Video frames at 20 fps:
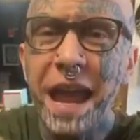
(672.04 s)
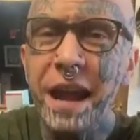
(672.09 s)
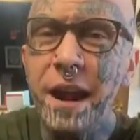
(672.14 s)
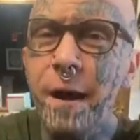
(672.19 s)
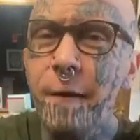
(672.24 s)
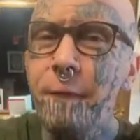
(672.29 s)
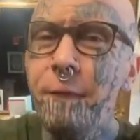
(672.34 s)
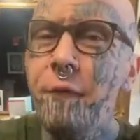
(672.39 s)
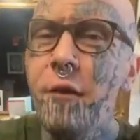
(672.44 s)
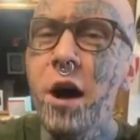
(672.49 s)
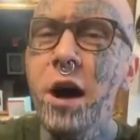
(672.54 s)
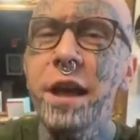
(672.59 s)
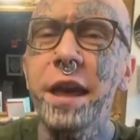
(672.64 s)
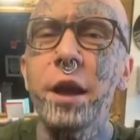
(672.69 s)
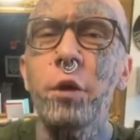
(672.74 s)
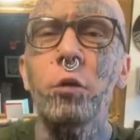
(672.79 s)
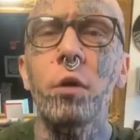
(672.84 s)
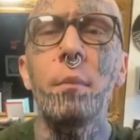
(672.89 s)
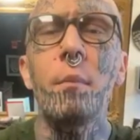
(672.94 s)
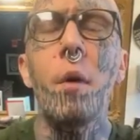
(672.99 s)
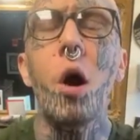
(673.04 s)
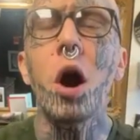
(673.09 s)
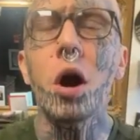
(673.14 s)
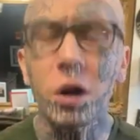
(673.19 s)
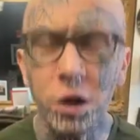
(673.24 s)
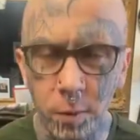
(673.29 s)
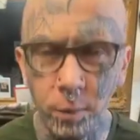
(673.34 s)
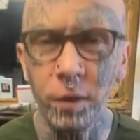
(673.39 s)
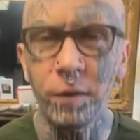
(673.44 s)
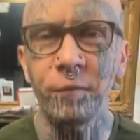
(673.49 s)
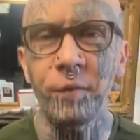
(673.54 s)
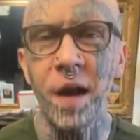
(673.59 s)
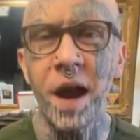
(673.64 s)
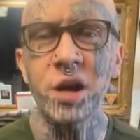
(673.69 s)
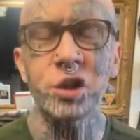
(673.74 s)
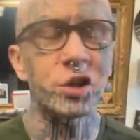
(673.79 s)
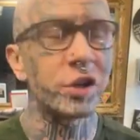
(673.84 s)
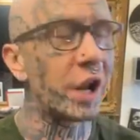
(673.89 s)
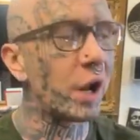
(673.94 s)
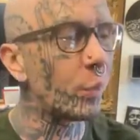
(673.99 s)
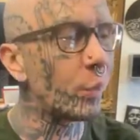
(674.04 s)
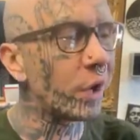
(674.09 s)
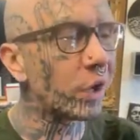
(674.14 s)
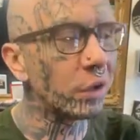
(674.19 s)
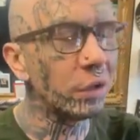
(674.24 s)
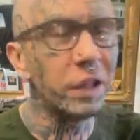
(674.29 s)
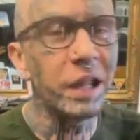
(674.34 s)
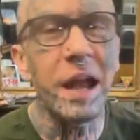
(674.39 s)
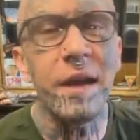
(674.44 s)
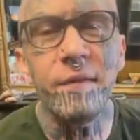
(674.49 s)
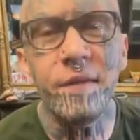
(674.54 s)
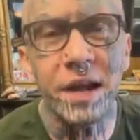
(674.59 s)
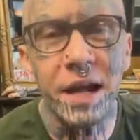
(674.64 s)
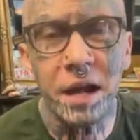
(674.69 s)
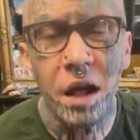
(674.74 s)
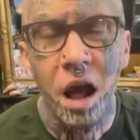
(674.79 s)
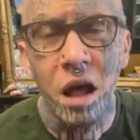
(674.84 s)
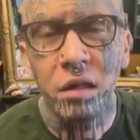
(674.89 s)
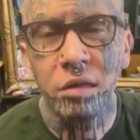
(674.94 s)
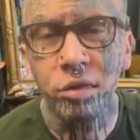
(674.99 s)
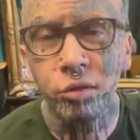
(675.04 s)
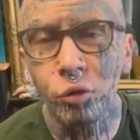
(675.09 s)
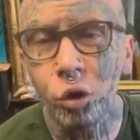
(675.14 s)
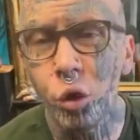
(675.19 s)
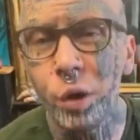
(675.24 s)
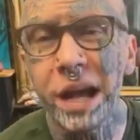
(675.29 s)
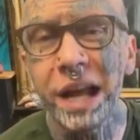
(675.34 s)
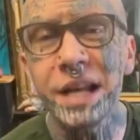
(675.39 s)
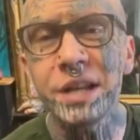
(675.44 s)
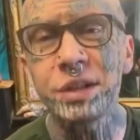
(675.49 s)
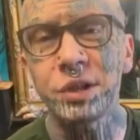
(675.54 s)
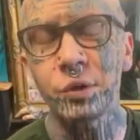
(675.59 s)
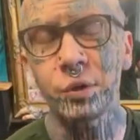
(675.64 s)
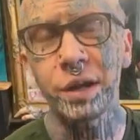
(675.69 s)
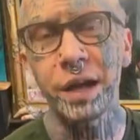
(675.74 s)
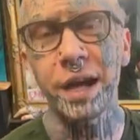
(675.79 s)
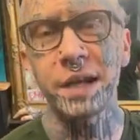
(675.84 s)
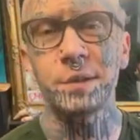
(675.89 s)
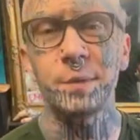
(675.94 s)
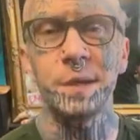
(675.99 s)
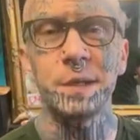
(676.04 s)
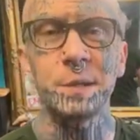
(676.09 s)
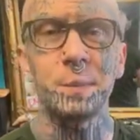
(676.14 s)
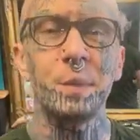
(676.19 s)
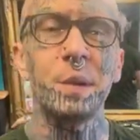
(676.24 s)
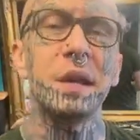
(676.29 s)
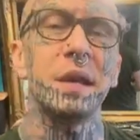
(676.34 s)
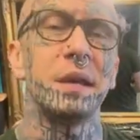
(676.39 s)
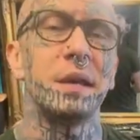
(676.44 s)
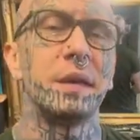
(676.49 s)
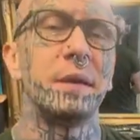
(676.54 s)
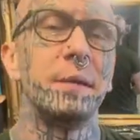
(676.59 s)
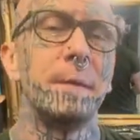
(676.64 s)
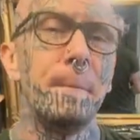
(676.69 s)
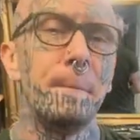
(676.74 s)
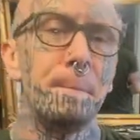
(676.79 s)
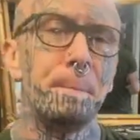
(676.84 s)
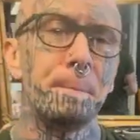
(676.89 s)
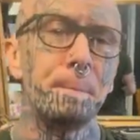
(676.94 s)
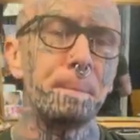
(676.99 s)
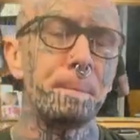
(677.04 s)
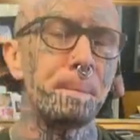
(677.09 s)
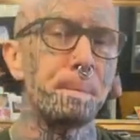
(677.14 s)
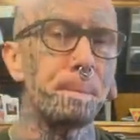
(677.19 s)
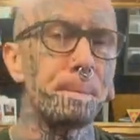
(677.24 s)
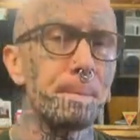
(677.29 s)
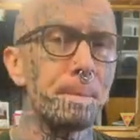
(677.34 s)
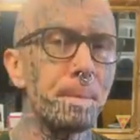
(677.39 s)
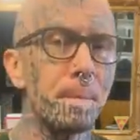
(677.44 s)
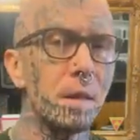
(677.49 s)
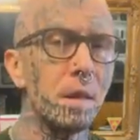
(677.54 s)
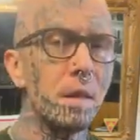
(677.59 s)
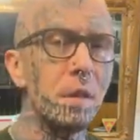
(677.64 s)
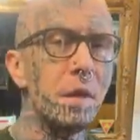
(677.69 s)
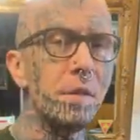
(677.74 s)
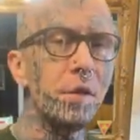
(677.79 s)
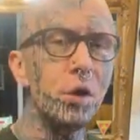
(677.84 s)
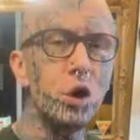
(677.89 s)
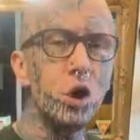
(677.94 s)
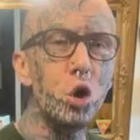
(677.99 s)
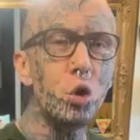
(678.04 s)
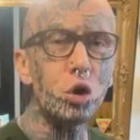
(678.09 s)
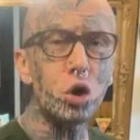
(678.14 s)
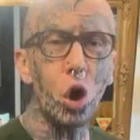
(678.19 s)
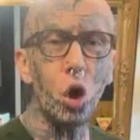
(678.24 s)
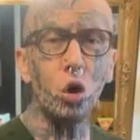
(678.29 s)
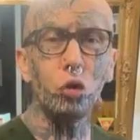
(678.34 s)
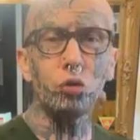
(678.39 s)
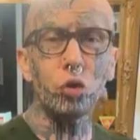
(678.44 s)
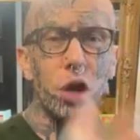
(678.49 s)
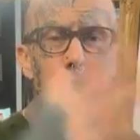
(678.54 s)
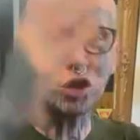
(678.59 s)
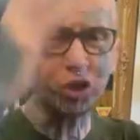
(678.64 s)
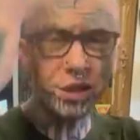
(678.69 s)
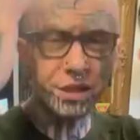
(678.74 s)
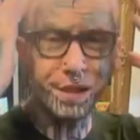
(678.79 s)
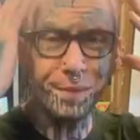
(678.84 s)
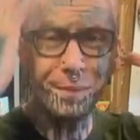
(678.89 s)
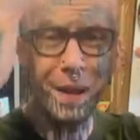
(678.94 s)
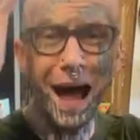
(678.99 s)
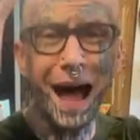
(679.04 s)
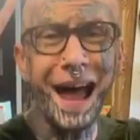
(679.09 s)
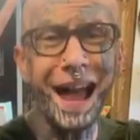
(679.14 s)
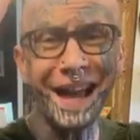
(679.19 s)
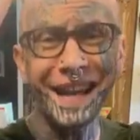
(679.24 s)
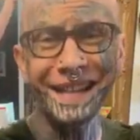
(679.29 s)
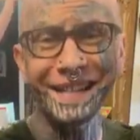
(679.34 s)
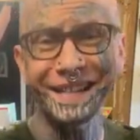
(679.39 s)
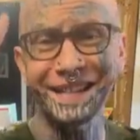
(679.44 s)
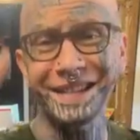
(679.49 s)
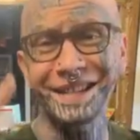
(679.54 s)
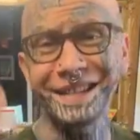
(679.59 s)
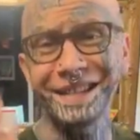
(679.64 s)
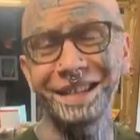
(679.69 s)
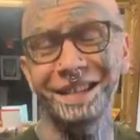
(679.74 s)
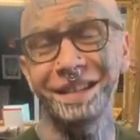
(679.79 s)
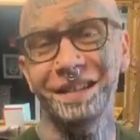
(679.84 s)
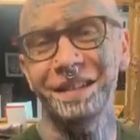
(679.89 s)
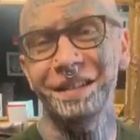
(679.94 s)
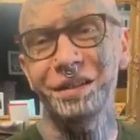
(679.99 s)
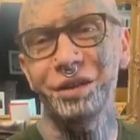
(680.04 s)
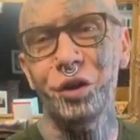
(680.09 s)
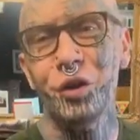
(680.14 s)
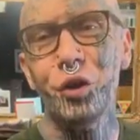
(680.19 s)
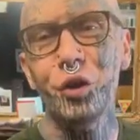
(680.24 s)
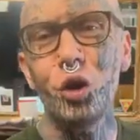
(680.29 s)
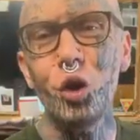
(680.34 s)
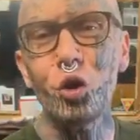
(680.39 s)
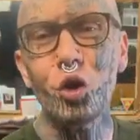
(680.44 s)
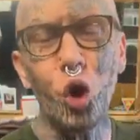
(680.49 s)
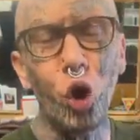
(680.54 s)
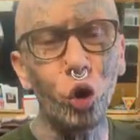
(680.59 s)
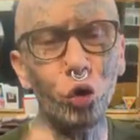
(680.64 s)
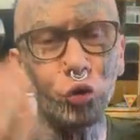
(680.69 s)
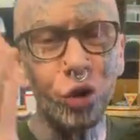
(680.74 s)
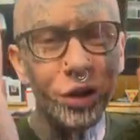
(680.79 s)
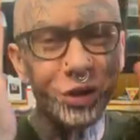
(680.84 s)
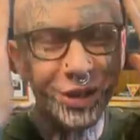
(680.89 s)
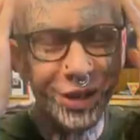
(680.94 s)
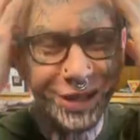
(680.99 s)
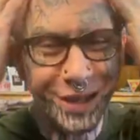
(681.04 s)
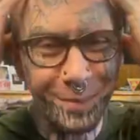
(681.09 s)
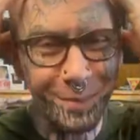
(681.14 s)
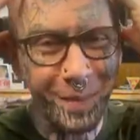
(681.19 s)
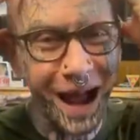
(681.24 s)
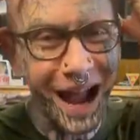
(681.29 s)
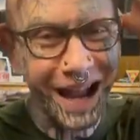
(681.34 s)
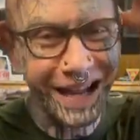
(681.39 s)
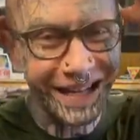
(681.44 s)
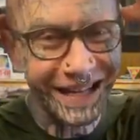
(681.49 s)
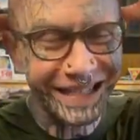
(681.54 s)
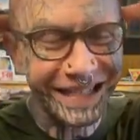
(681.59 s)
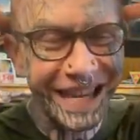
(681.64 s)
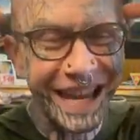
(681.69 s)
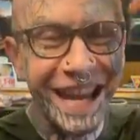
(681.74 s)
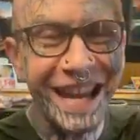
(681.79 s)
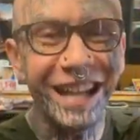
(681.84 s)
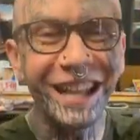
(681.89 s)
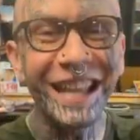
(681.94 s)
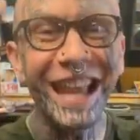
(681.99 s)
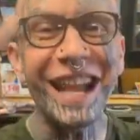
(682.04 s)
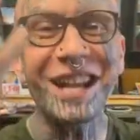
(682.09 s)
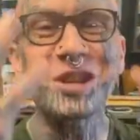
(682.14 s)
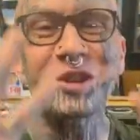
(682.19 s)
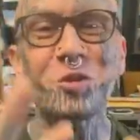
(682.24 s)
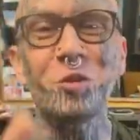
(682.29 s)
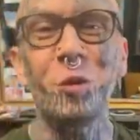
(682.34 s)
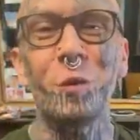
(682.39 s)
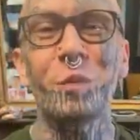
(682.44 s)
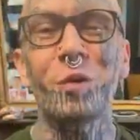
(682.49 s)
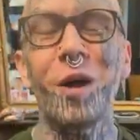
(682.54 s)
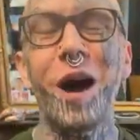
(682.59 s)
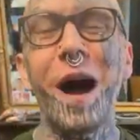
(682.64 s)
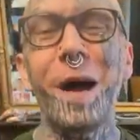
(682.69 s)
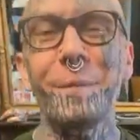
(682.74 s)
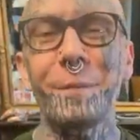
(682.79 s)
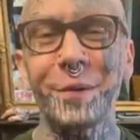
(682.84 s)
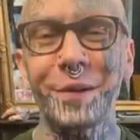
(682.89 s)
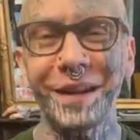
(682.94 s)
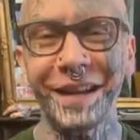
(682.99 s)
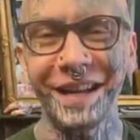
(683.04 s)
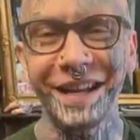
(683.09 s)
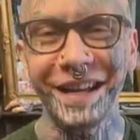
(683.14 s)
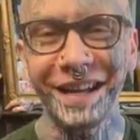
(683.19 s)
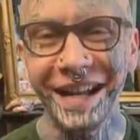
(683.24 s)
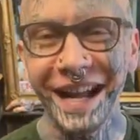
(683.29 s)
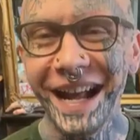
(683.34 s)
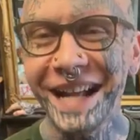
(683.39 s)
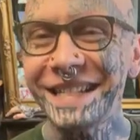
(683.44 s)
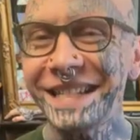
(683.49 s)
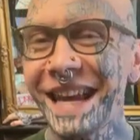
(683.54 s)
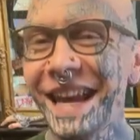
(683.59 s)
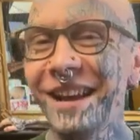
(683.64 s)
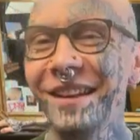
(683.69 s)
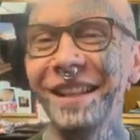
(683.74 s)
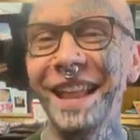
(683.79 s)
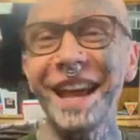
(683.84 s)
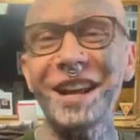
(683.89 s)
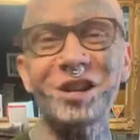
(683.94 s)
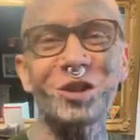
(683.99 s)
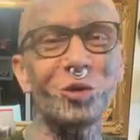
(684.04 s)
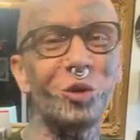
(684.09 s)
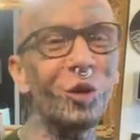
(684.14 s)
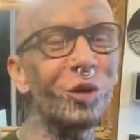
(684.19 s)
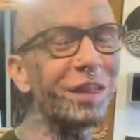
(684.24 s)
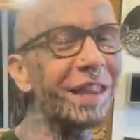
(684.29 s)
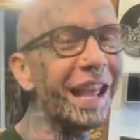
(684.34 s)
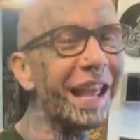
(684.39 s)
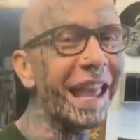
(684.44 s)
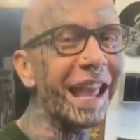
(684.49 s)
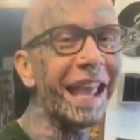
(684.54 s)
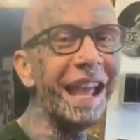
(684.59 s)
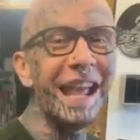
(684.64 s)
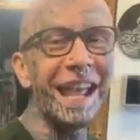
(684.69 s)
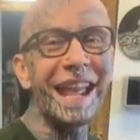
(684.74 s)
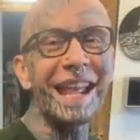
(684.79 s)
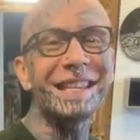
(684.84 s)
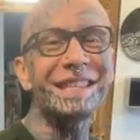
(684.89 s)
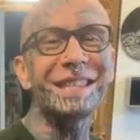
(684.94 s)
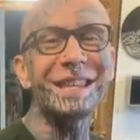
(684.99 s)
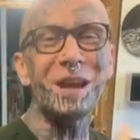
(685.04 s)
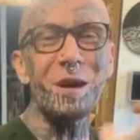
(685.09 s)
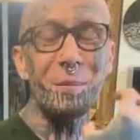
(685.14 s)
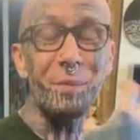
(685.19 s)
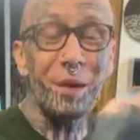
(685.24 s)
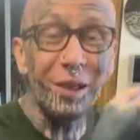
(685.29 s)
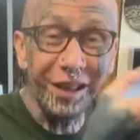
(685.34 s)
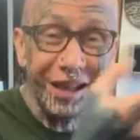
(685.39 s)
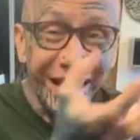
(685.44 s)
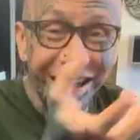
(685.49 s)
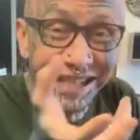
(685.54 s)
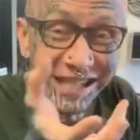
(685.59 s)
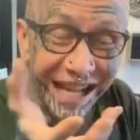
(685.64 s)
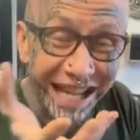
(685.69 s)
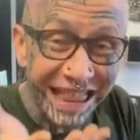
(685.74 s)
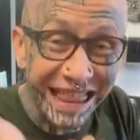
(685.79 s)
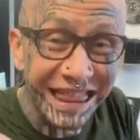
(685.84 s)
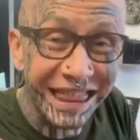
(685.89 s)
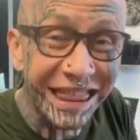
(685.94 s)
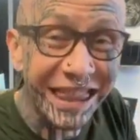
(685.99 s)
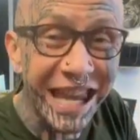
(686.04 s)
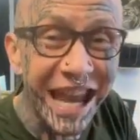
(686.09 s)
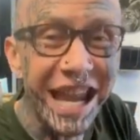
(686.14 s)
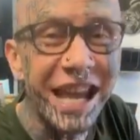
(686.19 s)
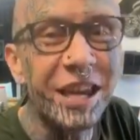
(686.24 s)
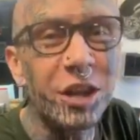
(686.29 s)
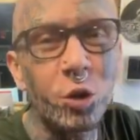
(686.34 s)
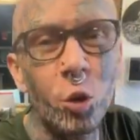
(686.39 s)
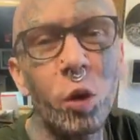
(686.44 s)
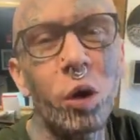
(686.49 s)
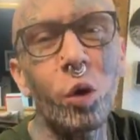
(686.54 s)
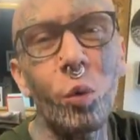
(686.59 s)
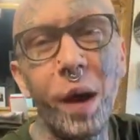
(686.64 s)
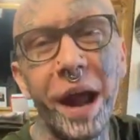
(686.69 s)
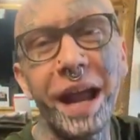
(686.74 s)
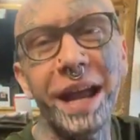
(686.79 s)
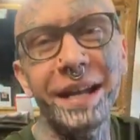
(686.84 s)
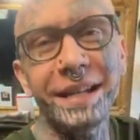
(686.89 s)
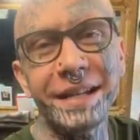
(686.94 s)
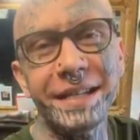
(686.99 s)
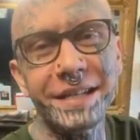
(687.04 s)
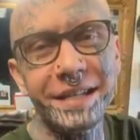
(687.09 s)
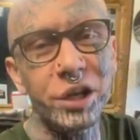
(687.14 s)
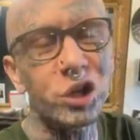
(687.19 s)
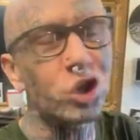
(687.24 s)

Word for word: in a fucking remarkable fashion, and we are living through history as we speak. The new gold rush is the mind. The new gold rush is the mind. It's intellectual property, it's intellectual thinking, it's the ability to think your way into